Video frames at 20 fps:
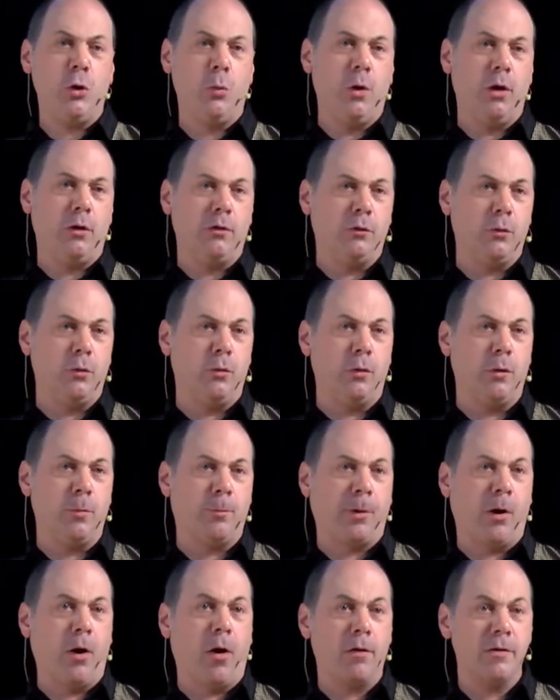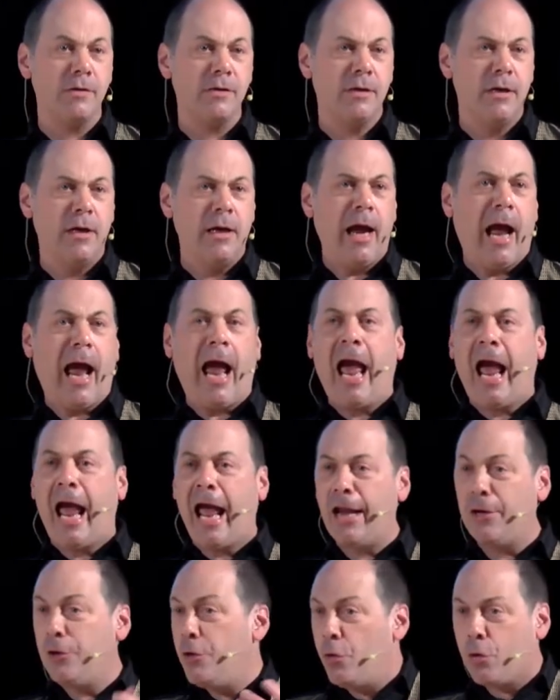World Order plot,
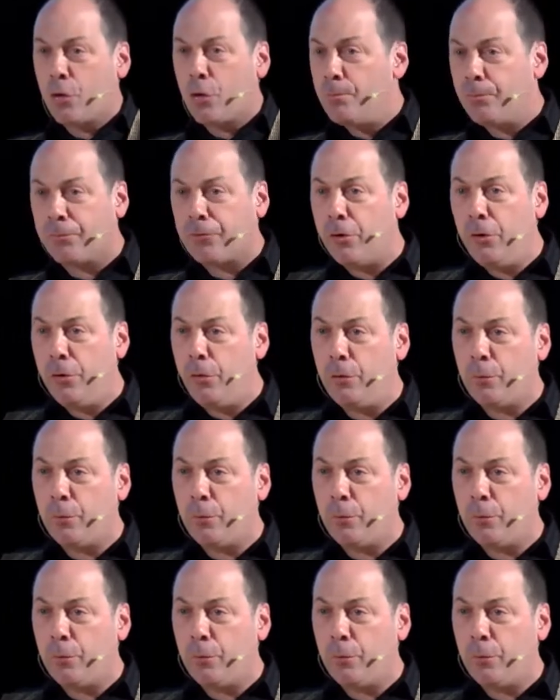and you can prove